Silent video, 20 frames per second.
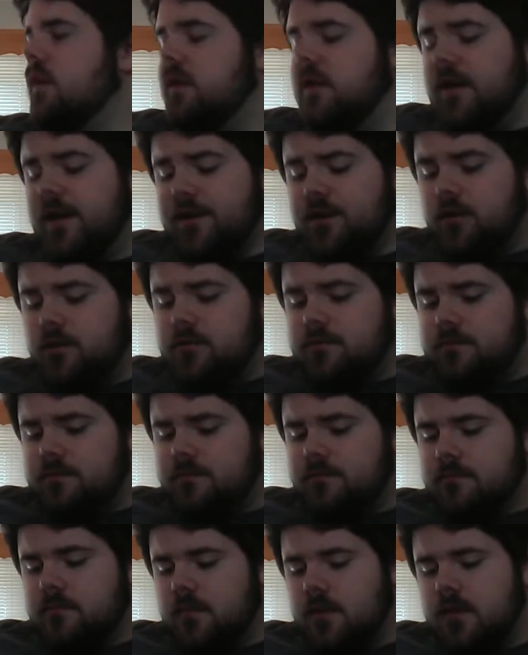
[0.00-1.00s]
nickel,
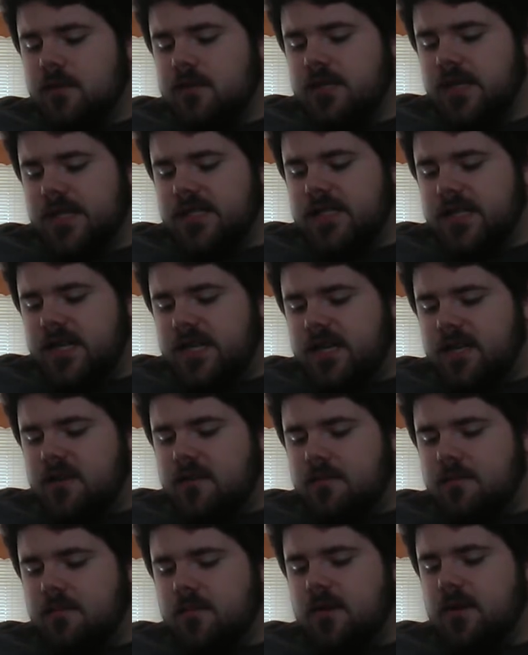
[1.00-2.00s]

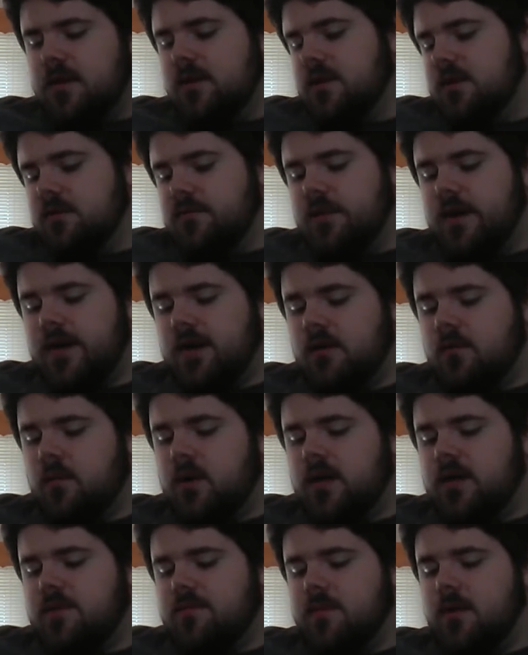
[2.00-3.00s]
titanium, and just regular
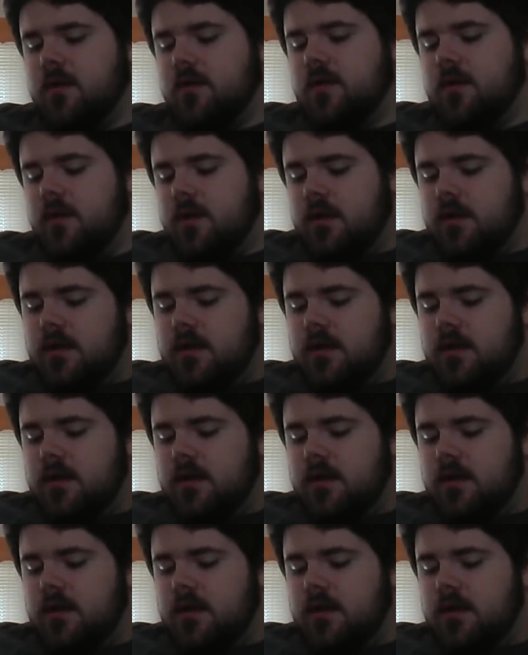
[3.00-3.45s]
wattage mode.